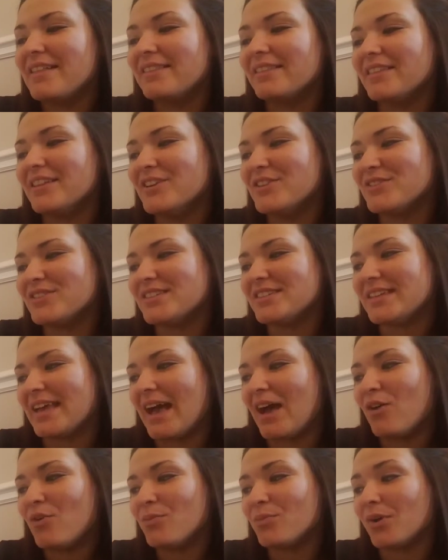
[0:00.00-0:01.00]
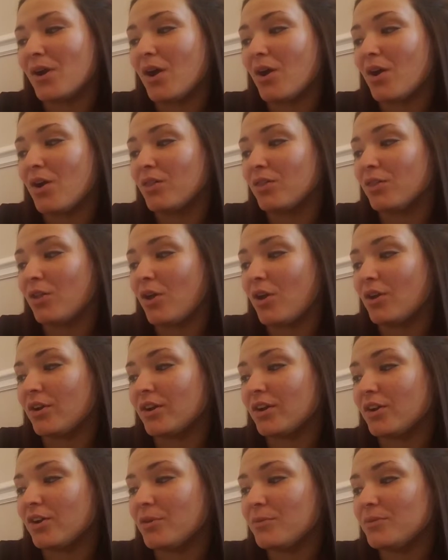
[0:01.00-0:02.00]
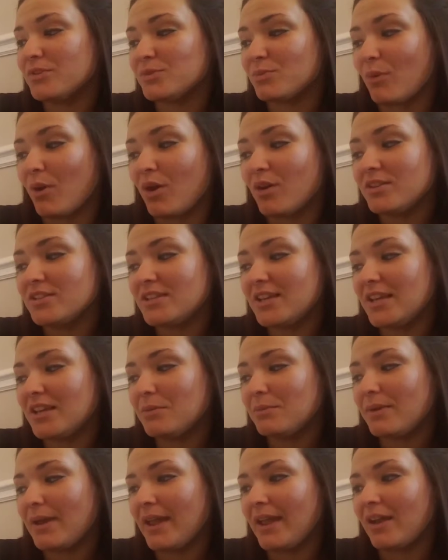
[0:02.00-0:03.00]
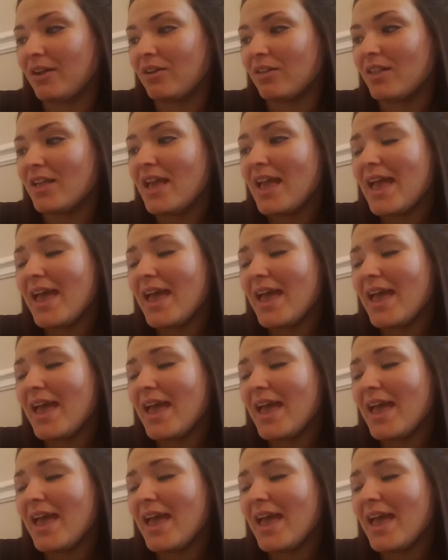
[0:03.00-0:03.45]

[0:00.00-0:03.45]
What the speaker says: Little Sal brought along her small tin pail,